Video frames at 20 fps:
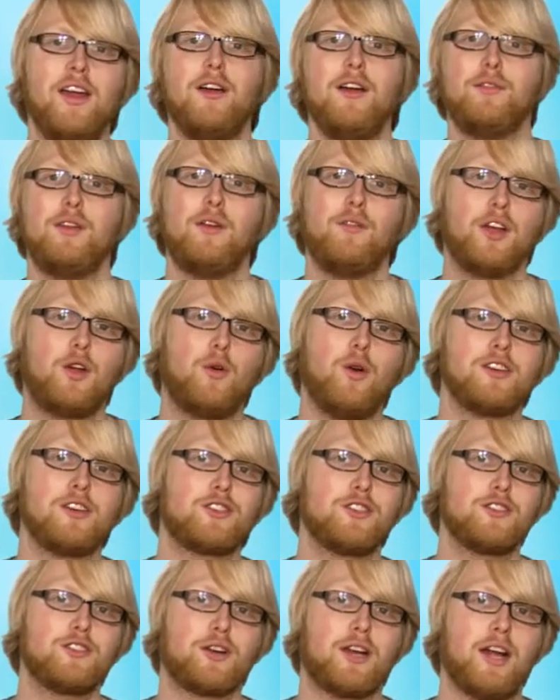if you have any
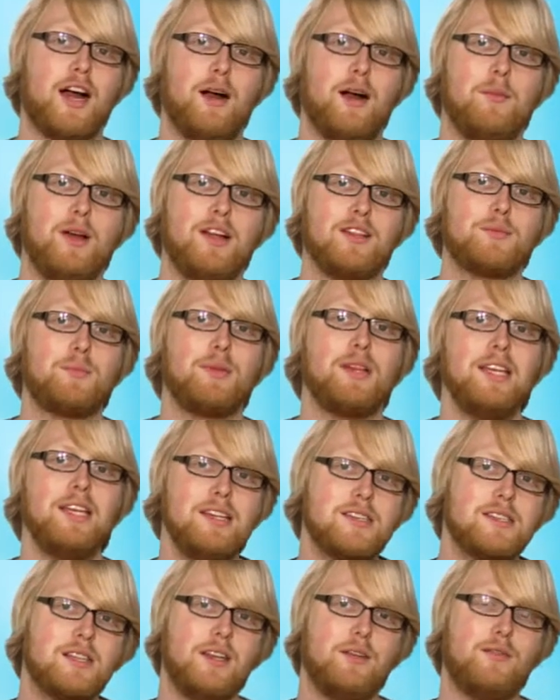questions or comments,
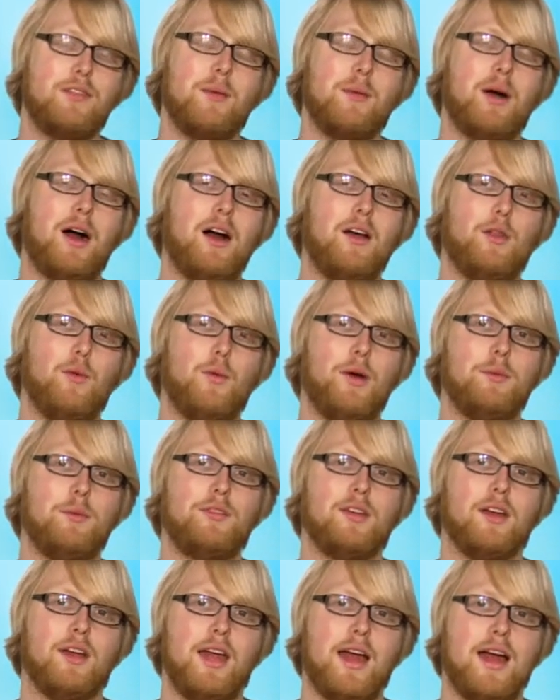please leave them on the
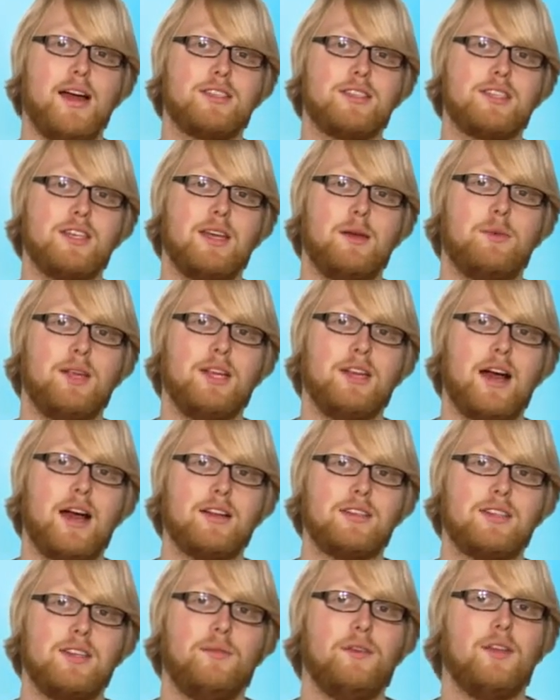website at
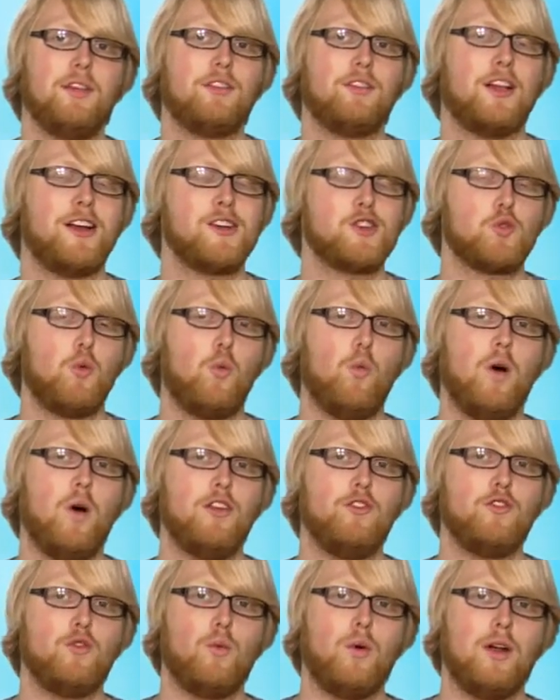
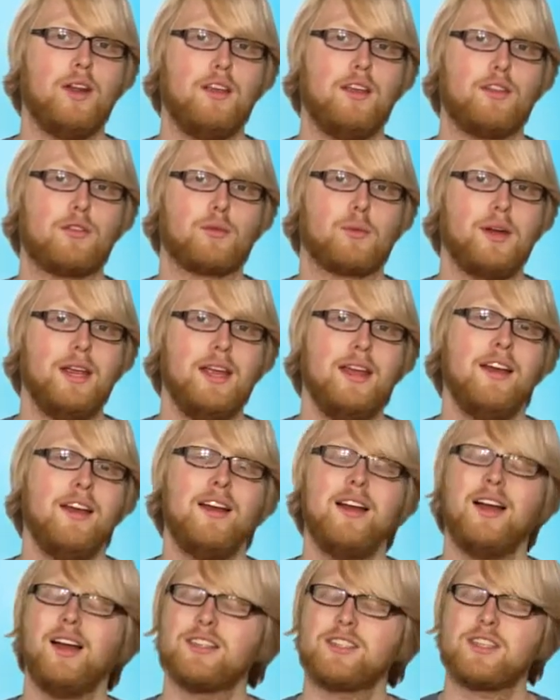cmd.tv/123.
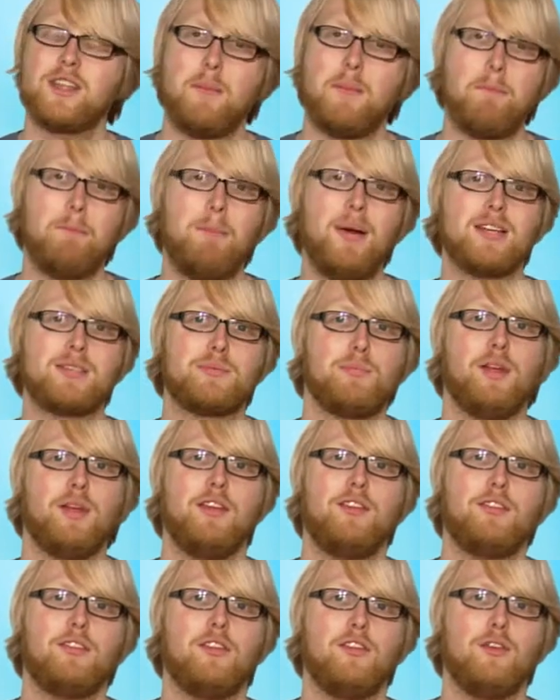It's the best
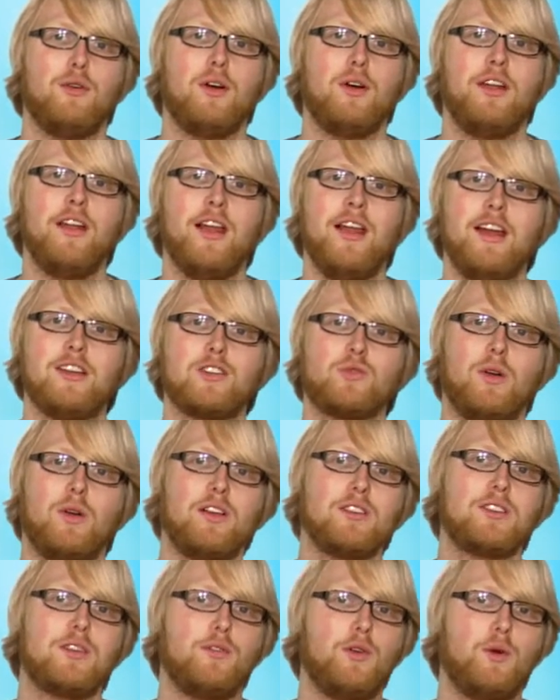place to do it. As
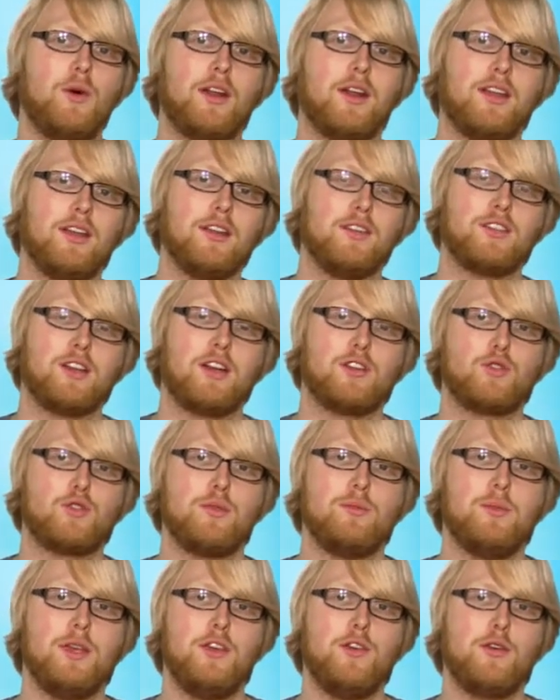well as if you want to get in touch
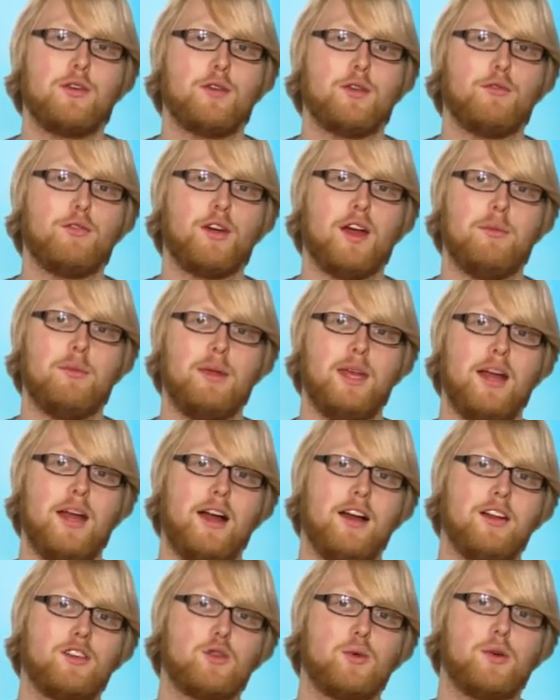with me, you can find me
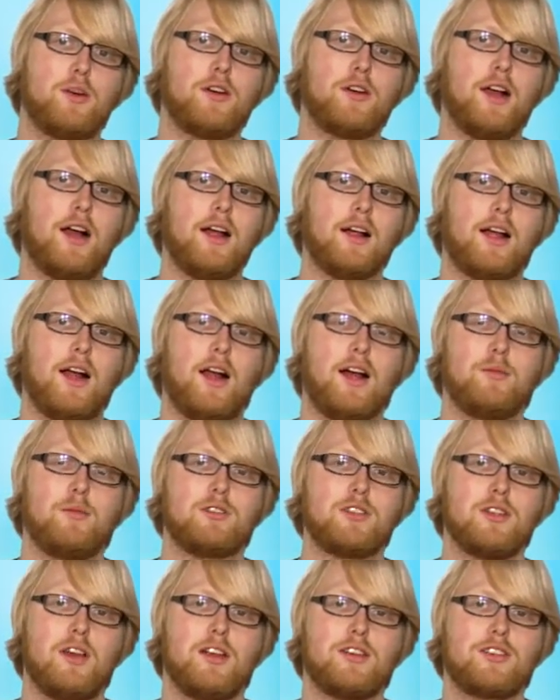at
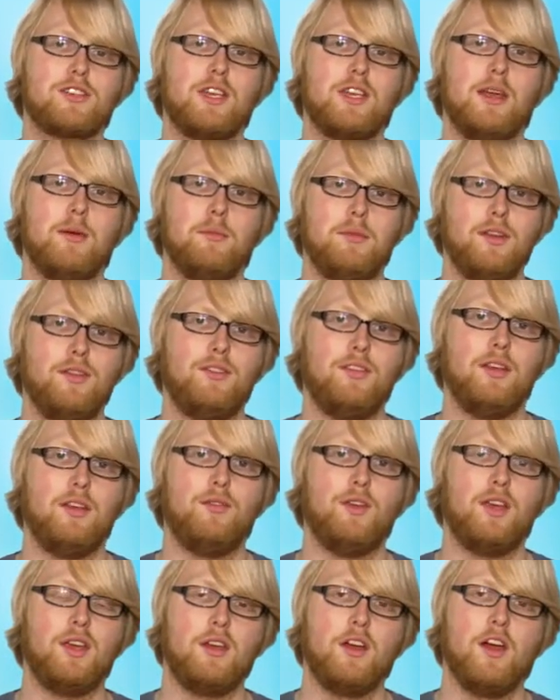
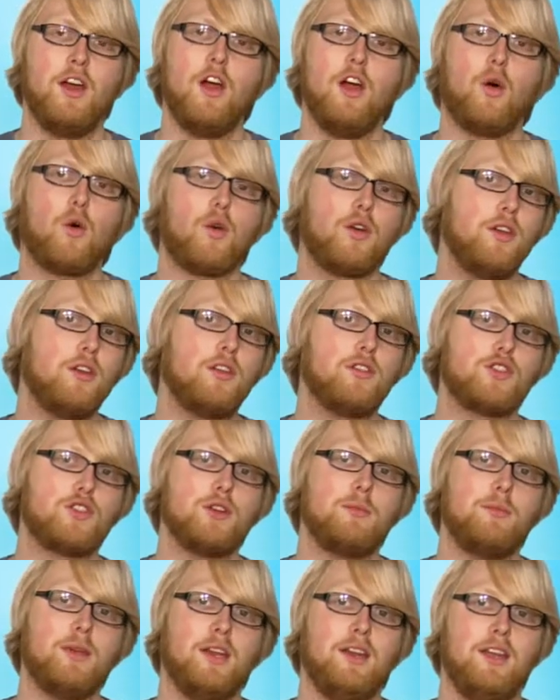twitter.com/cmdtv, or you can
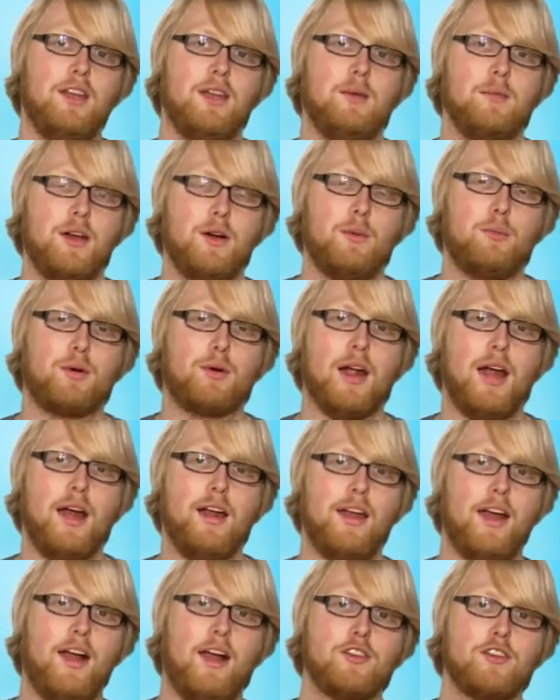shoot me an email,
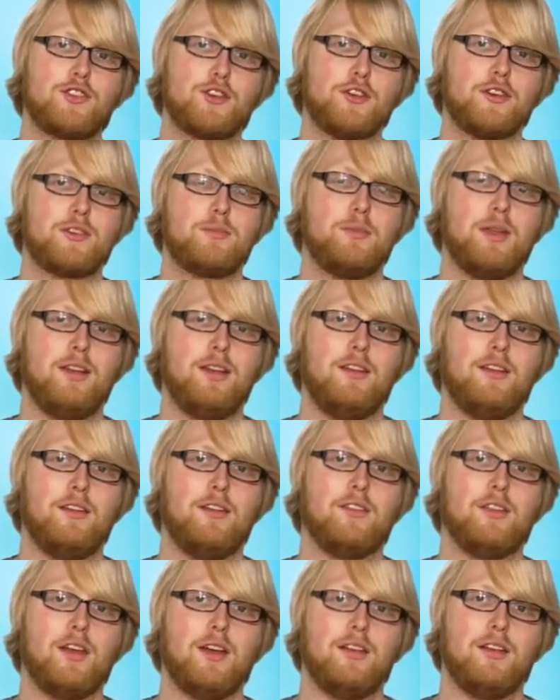
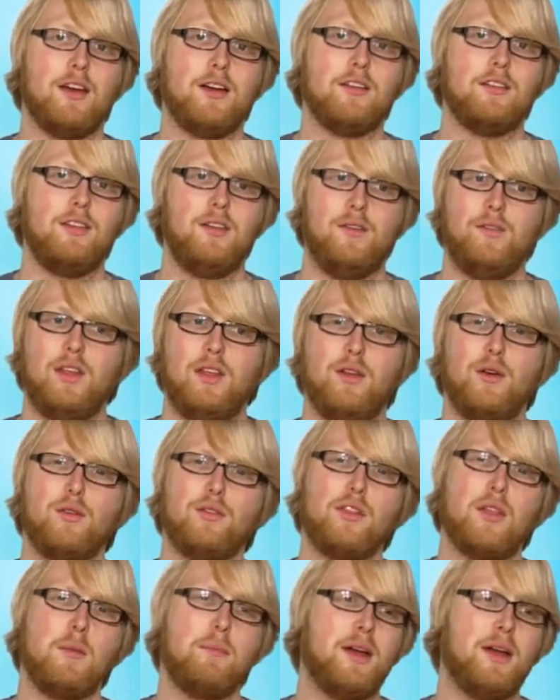brad@ChurchMediaDesign.tv. Those
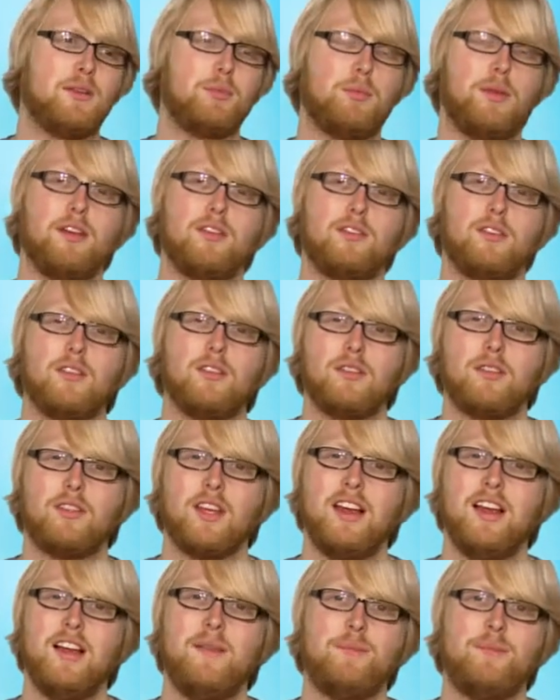are the best places.
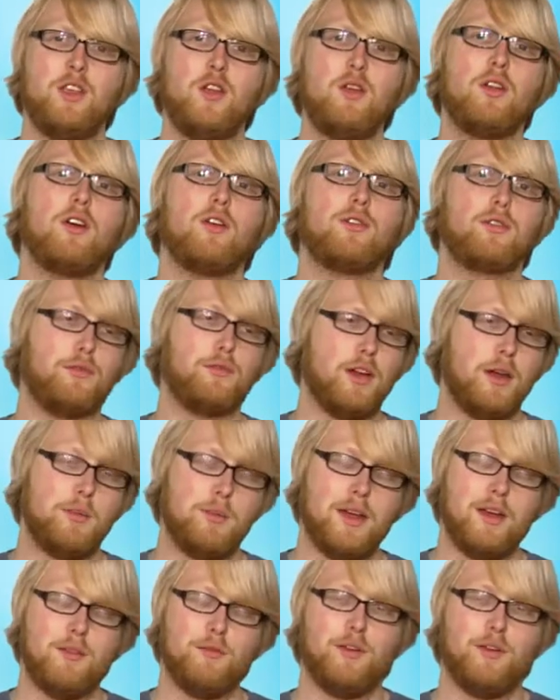You can also find
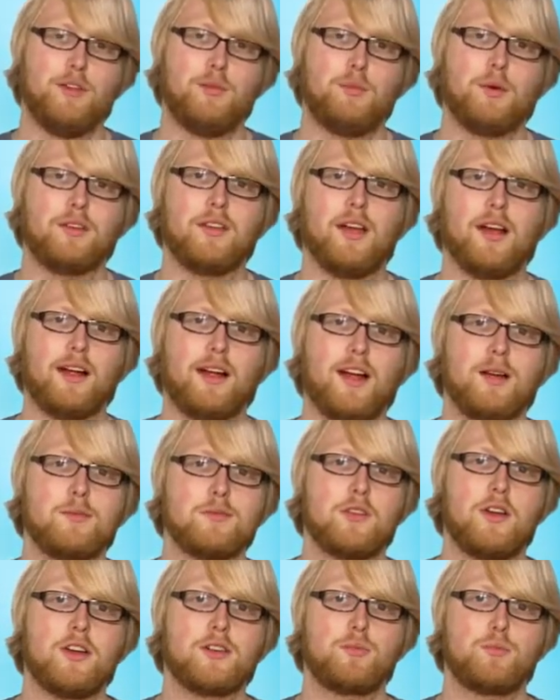me on
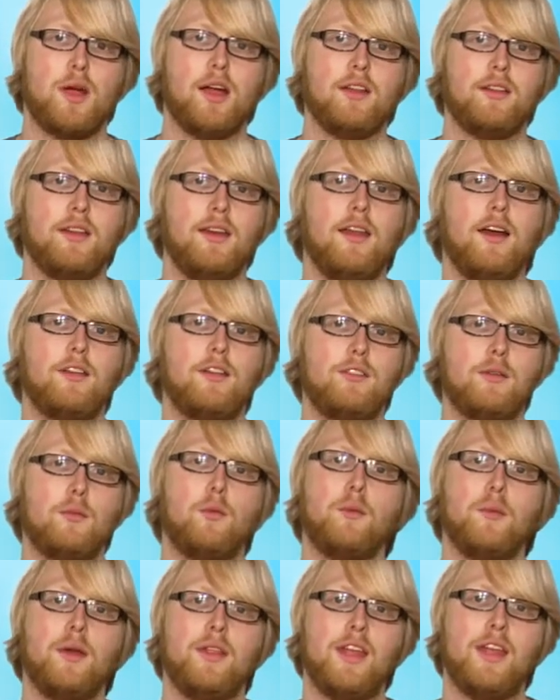
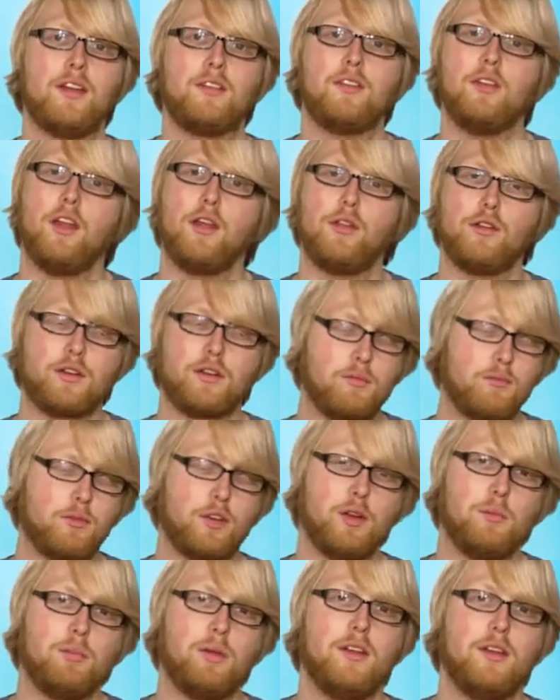facebook.com/bradley.zimmerman. That's another
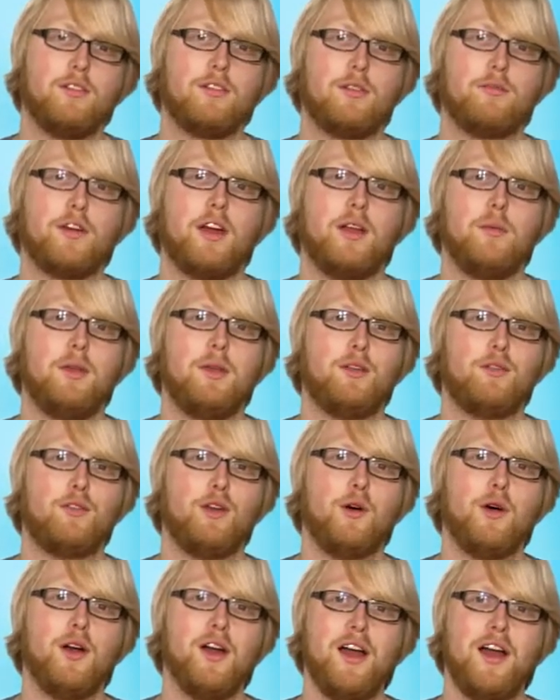good place to find me.
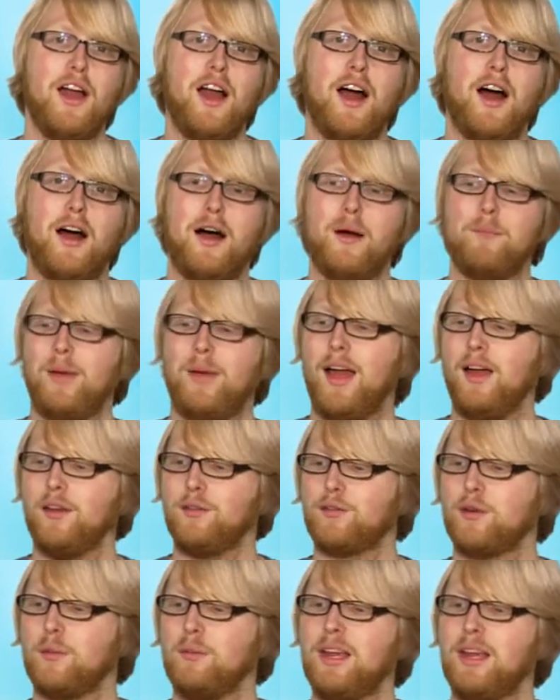So
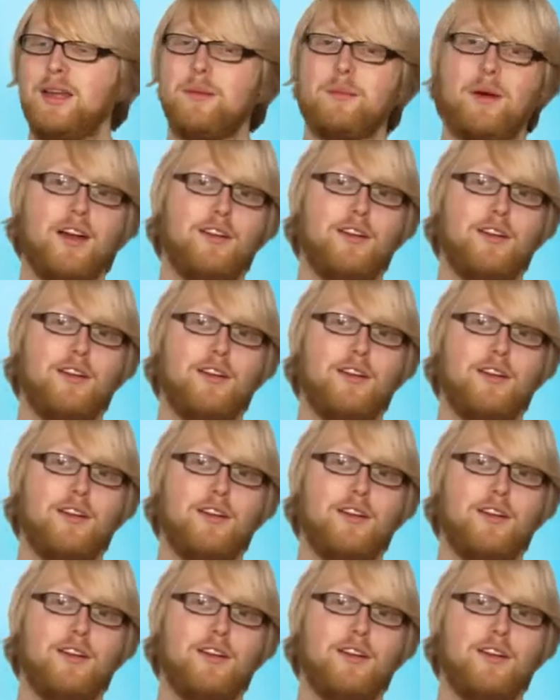as for me and my